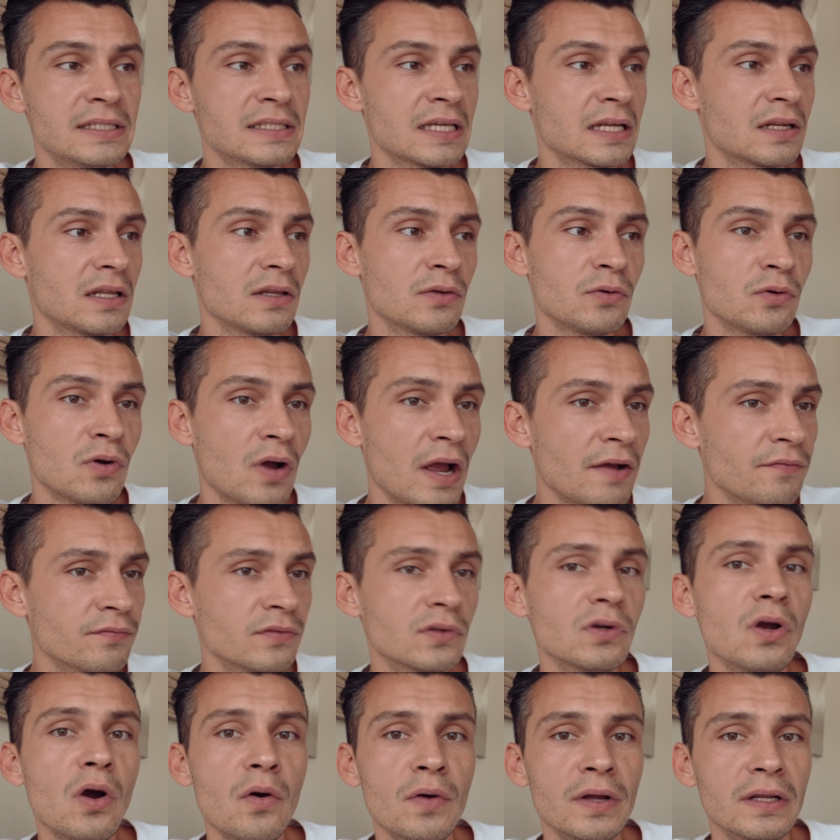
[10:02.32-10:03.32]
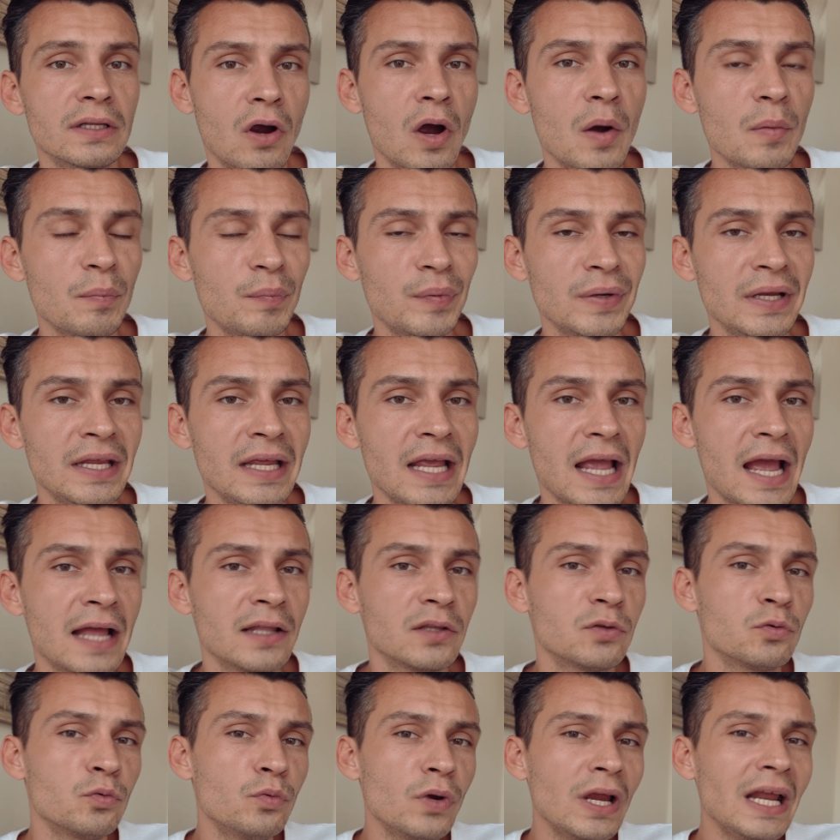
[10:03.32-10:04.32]
said you have to go in company
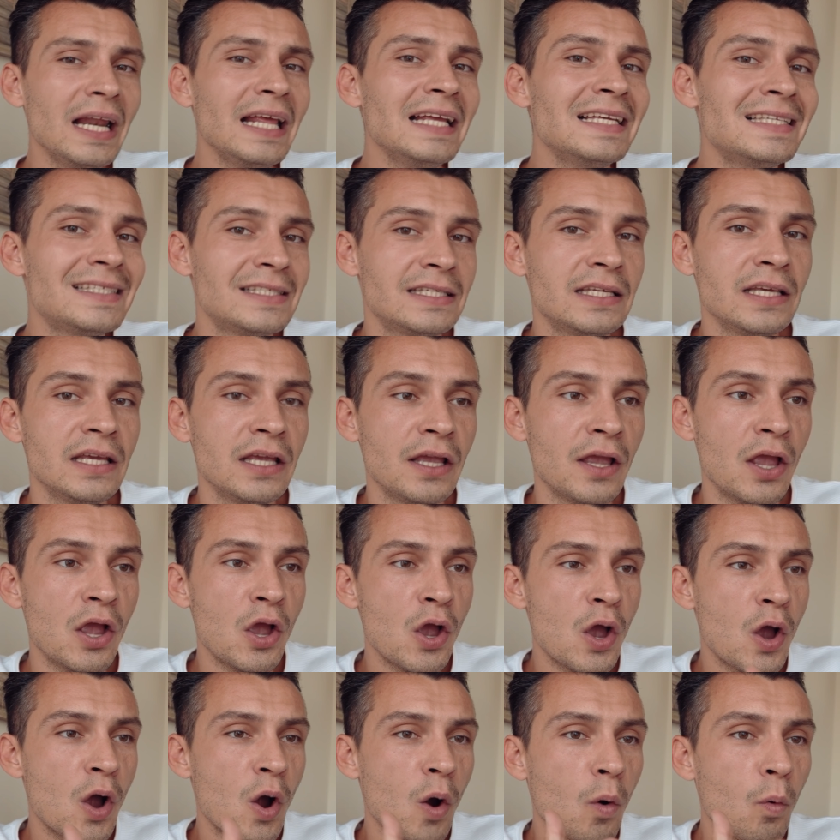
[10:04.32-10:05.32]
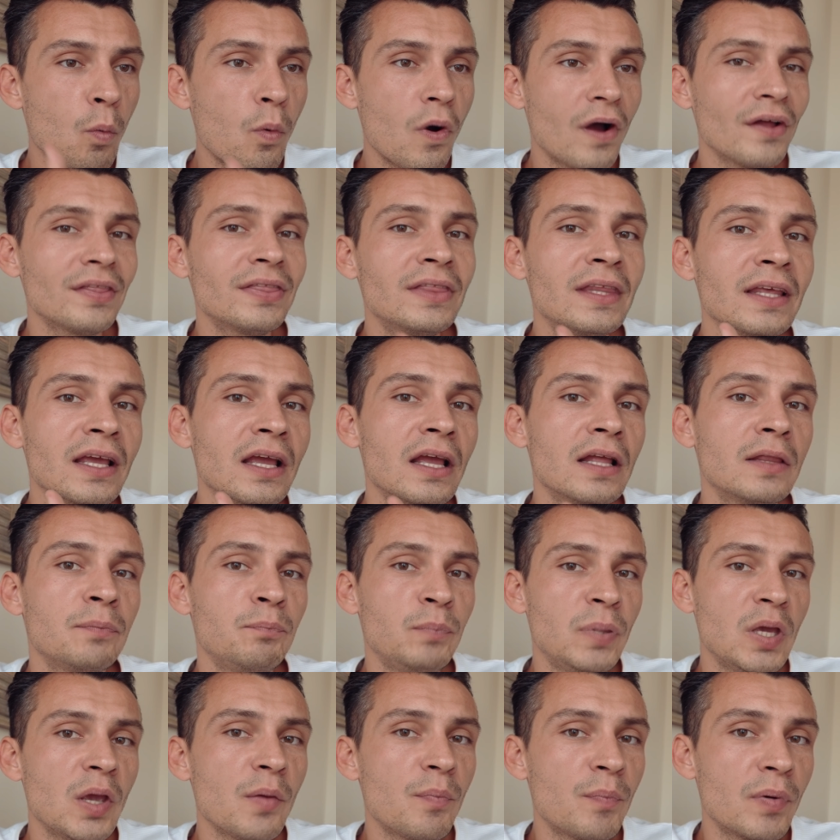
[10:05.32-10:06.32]
and really see what the
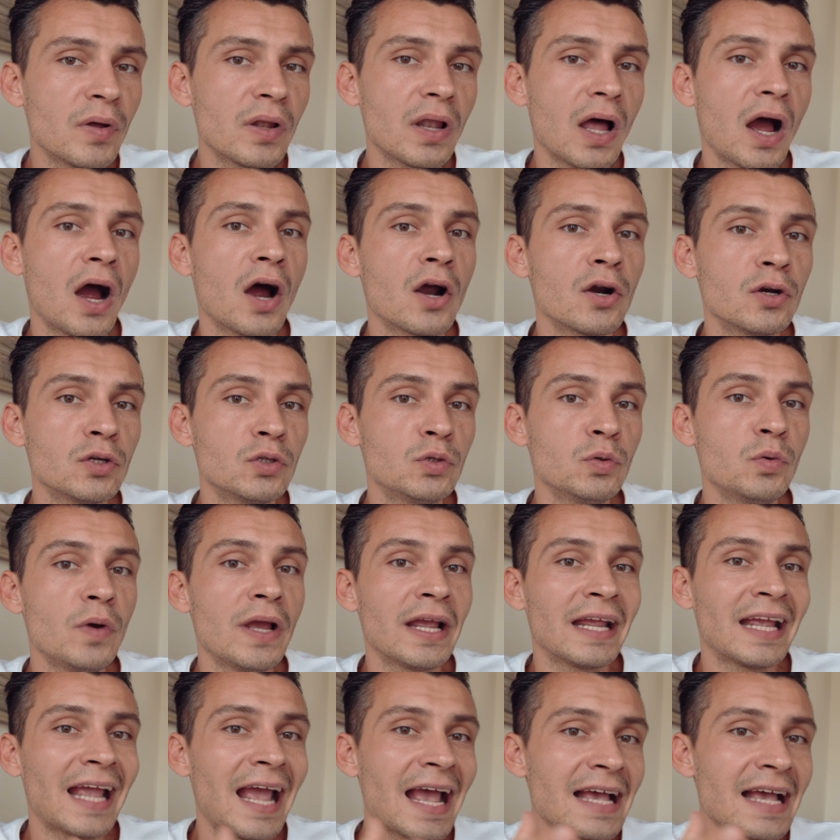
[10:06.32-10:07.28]
people are doing.